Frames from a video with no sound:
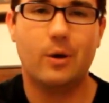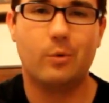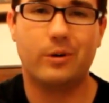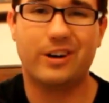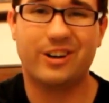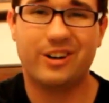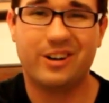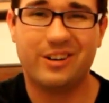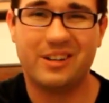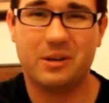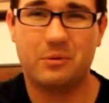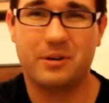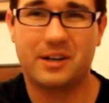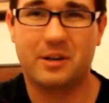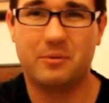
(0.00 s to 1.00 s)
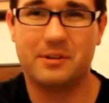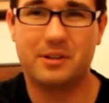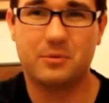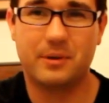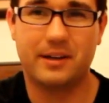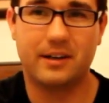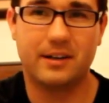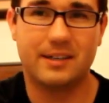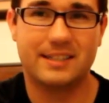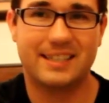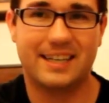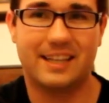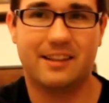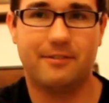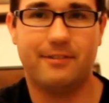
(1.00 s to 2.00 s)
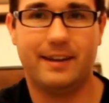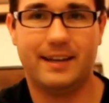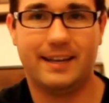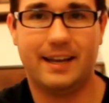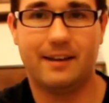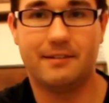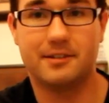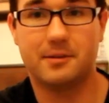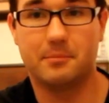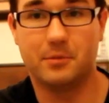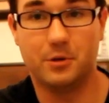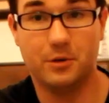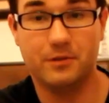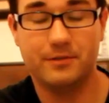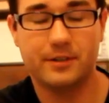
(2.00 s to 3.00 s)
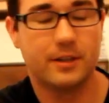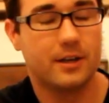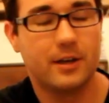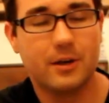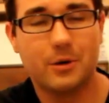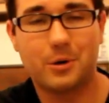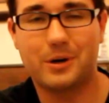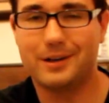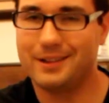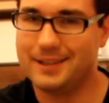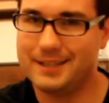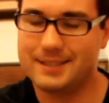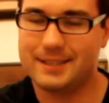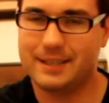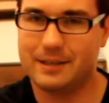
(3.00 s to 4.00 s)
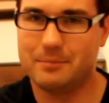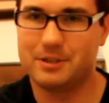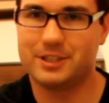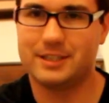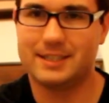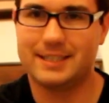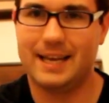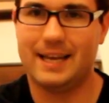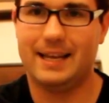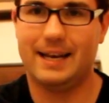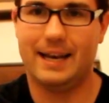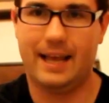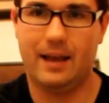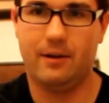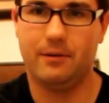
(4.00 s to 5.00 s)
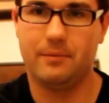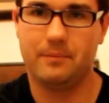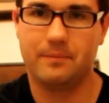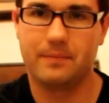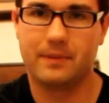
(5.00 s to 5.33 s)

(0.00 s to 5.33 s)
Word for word: We are currently working with Twitter to get the fake accounts removed, or at least the images taken down.